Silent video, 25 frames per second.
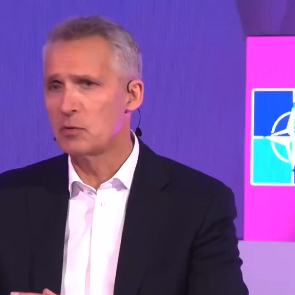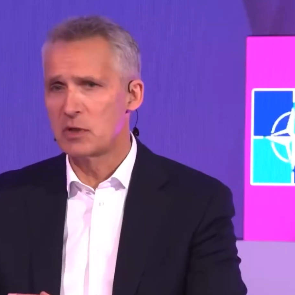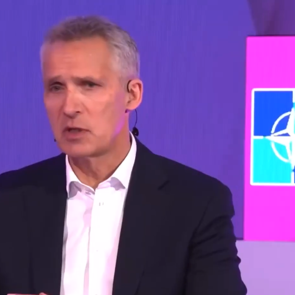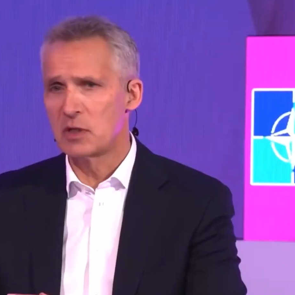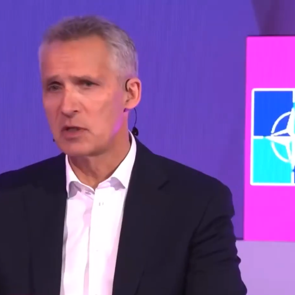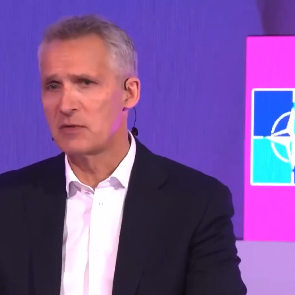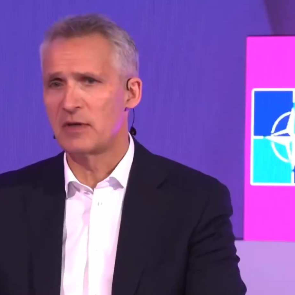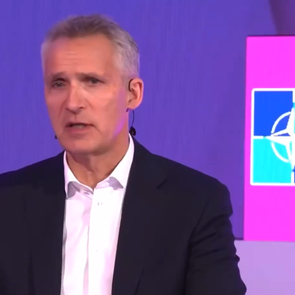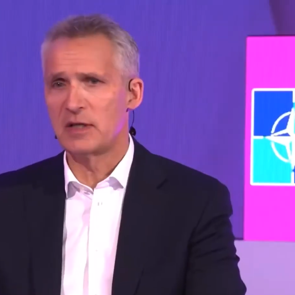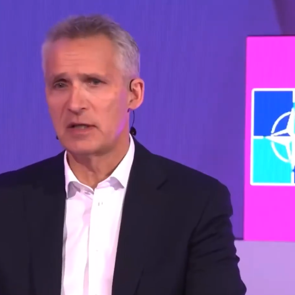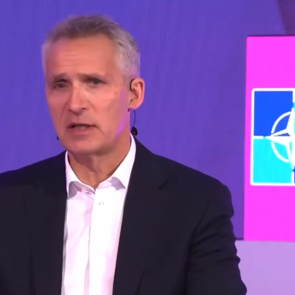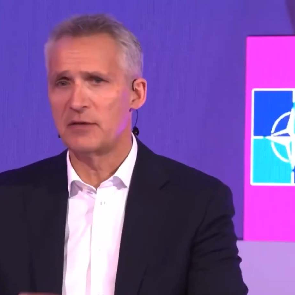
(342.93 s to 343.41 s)

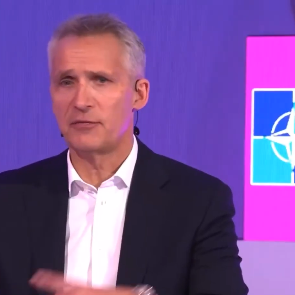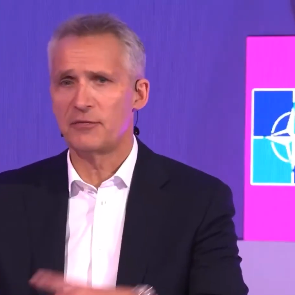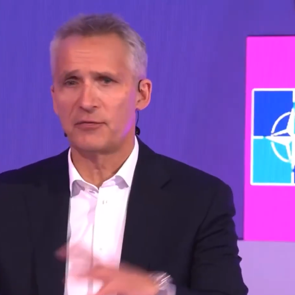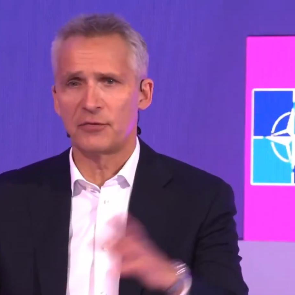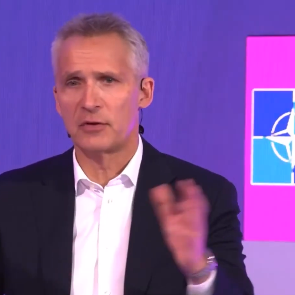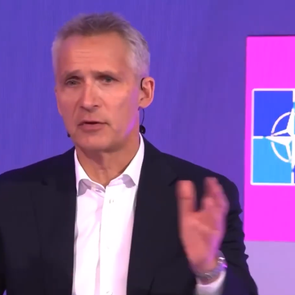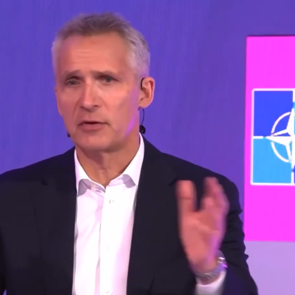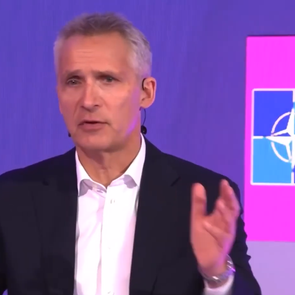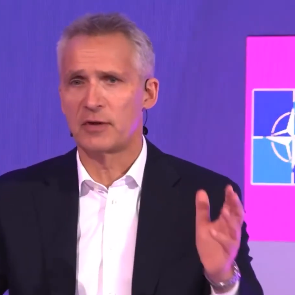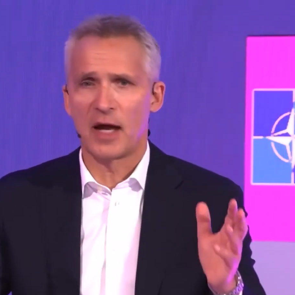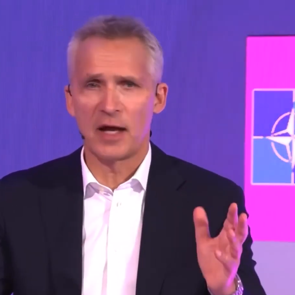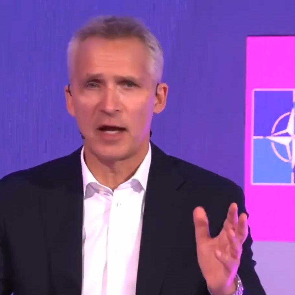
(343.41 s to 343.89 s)
is very
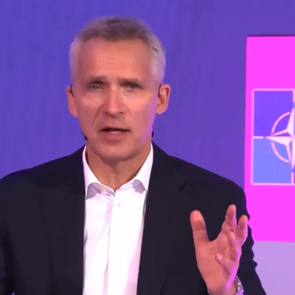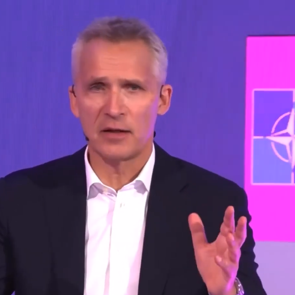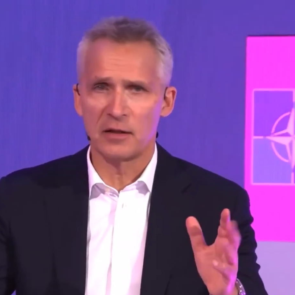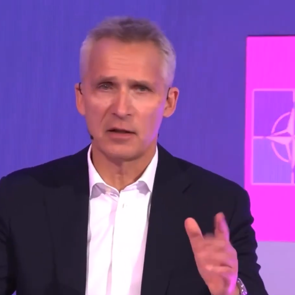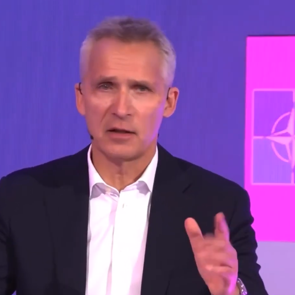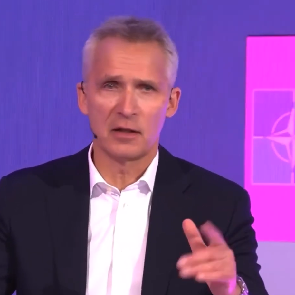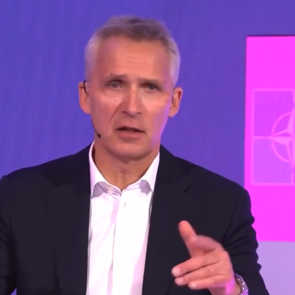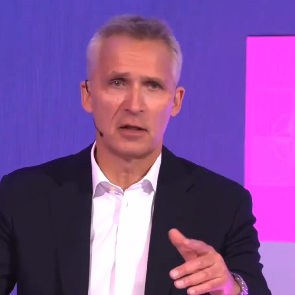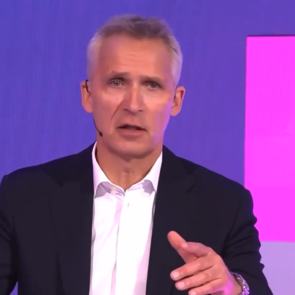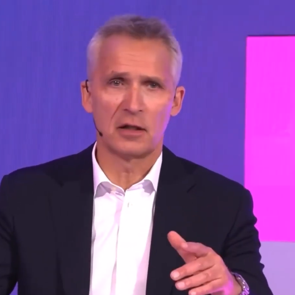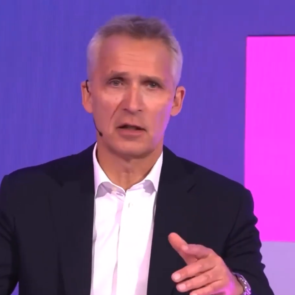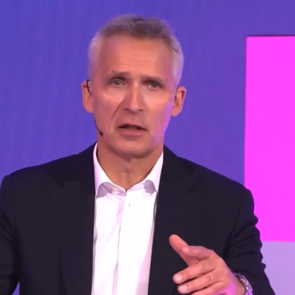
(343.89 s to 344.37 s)
different
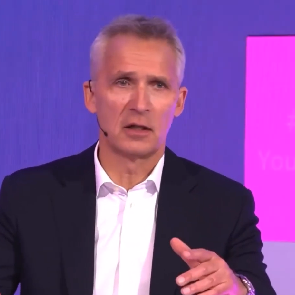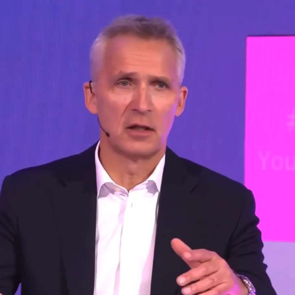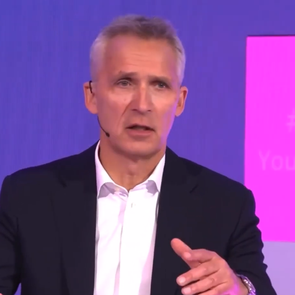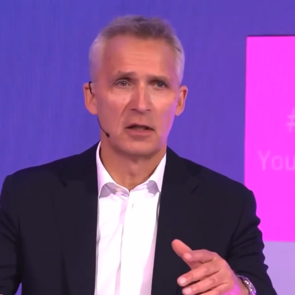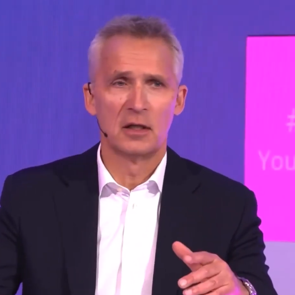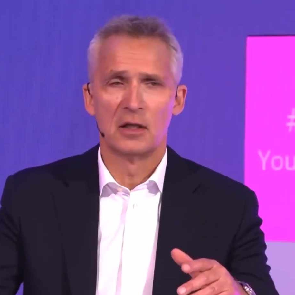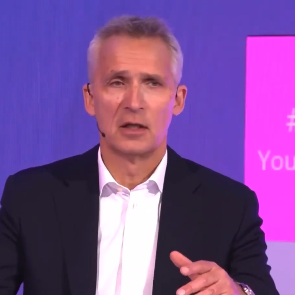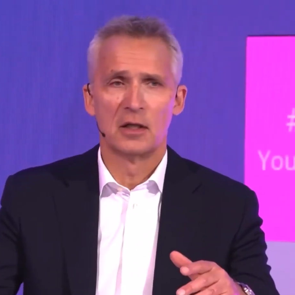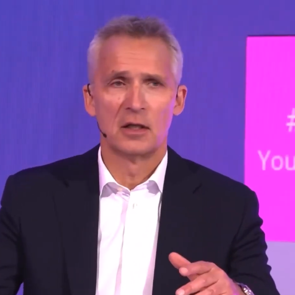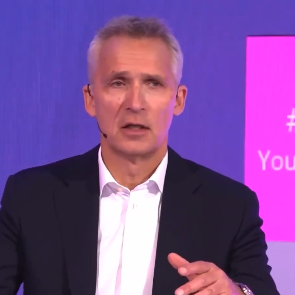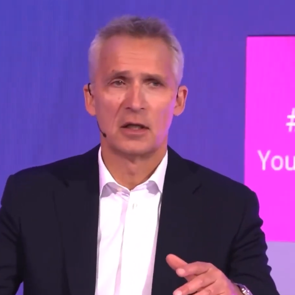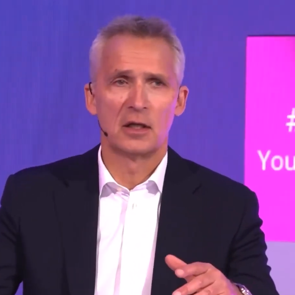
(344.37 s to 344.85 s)
than
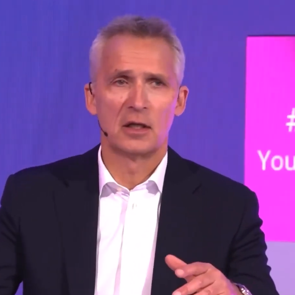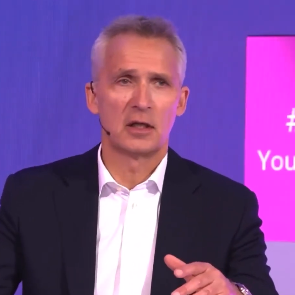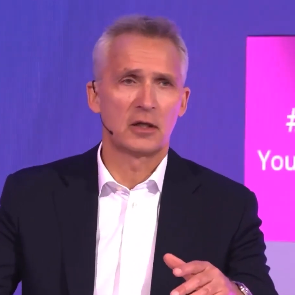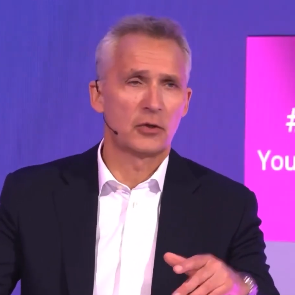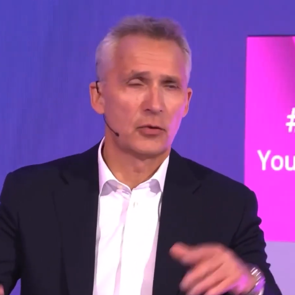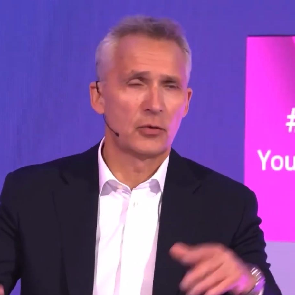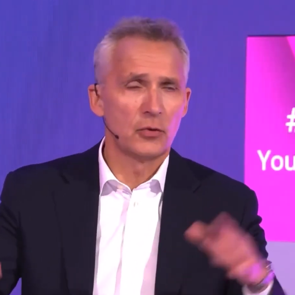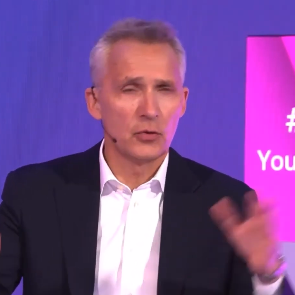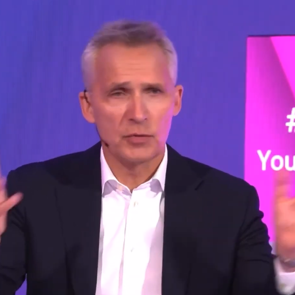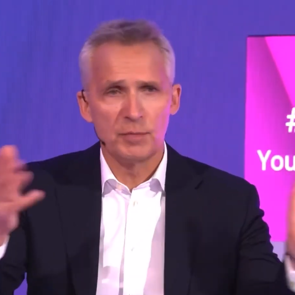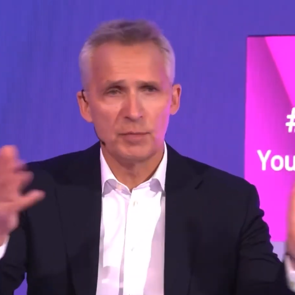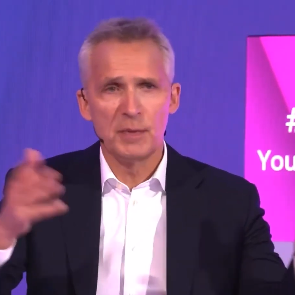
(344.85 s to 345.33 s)

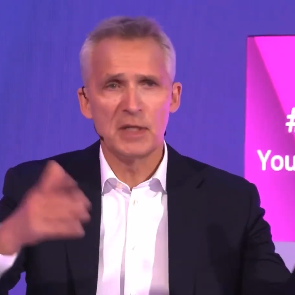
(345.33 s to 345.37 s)
cruise